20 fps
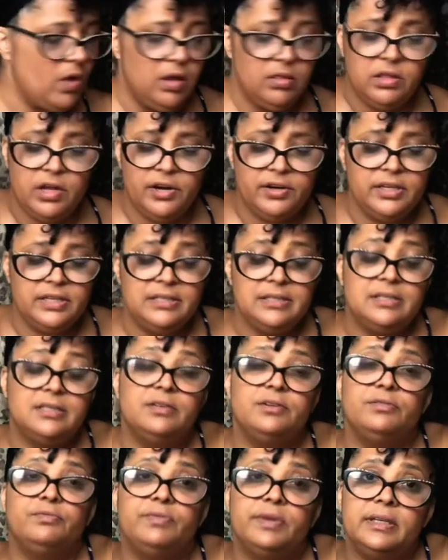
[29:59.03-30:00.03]
Learning
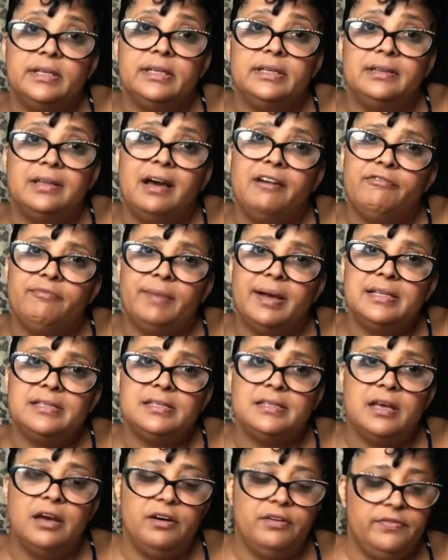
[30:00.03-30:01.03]
to really love
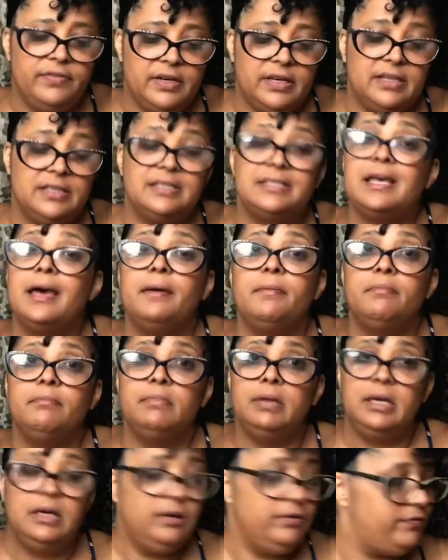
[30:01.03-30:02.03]
myself and accept
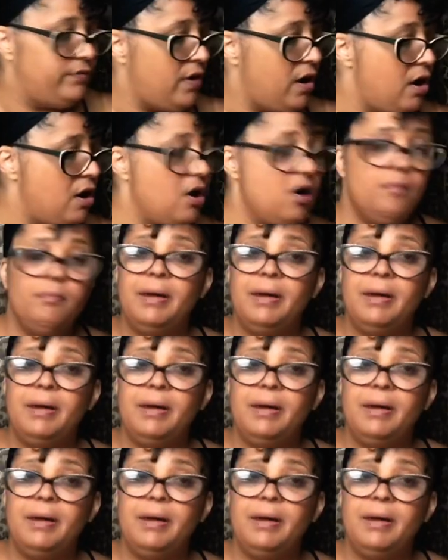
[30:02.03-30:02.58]
me for all